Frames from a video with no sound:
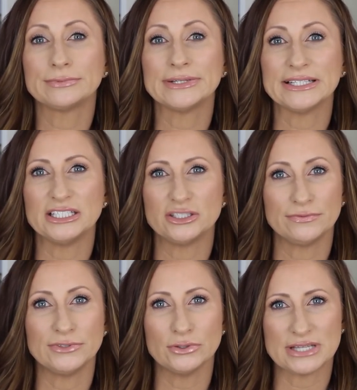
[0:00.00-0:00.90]
really
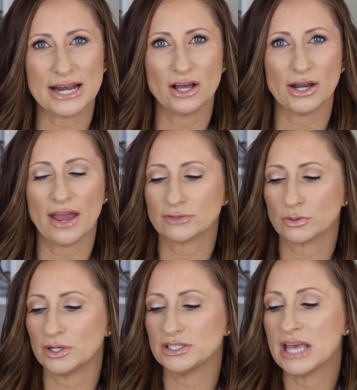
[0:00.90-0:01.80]
diffuse it out
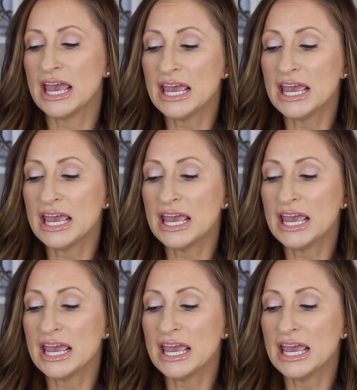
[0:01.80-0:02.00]
afterwards.